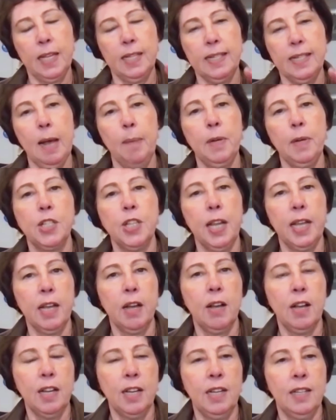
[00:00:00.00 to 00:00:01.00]
establishing
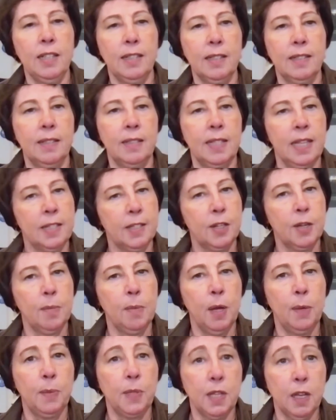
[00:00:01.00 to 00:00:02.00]
our Earth
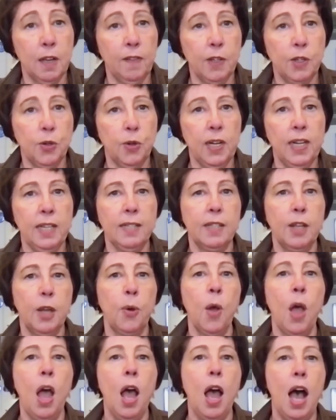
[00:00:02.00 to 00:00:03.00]
system observatory.
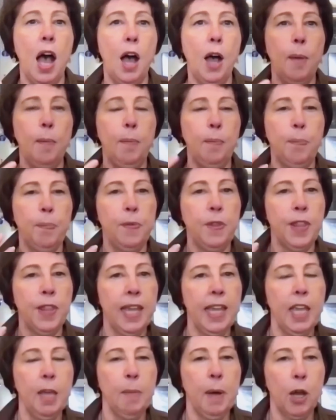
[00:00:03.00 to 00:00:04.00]
So
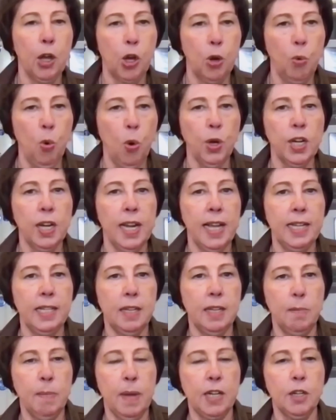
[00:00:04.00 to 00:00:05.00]
thinking about
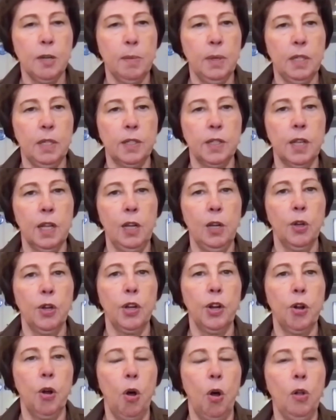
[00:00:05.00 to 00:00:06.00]
coordinated measurements that look
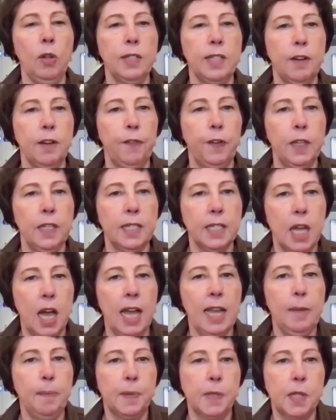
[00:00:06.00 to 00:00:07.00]
at all different
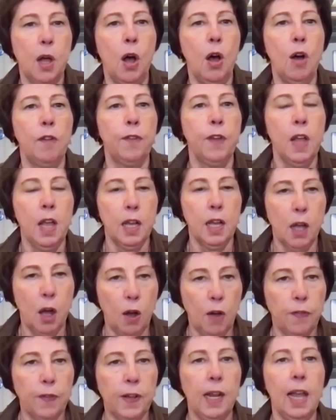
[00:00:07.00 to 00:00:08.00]
types of
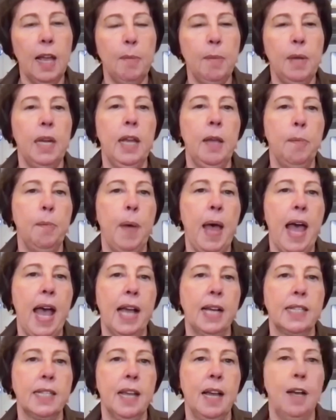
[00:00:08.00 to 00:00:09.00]
climate
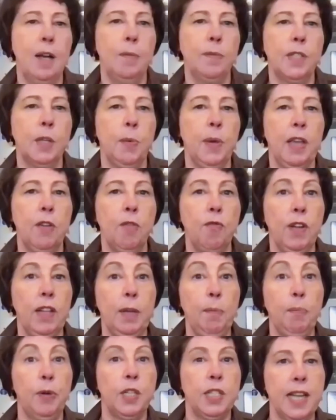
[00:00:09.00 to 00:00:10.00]
impact, so we can
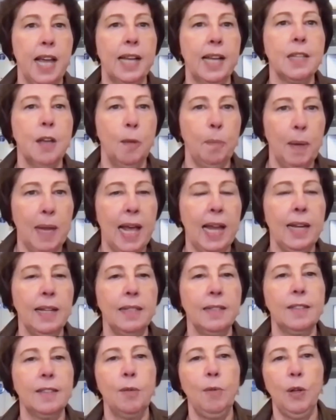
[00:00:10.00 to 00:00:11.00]
really protect our
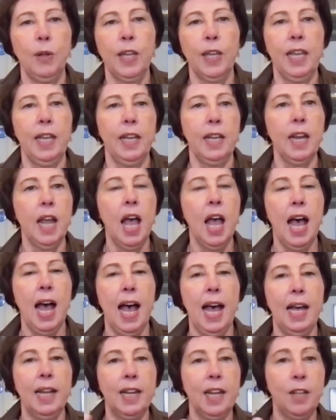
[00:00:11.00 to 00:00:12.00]
planet. So looking at
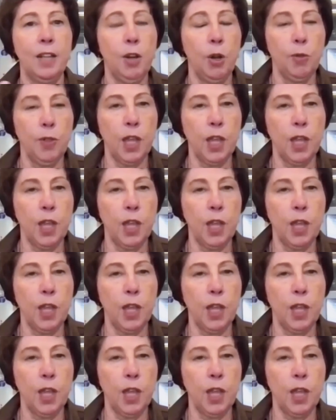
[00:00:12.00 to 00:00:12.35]
you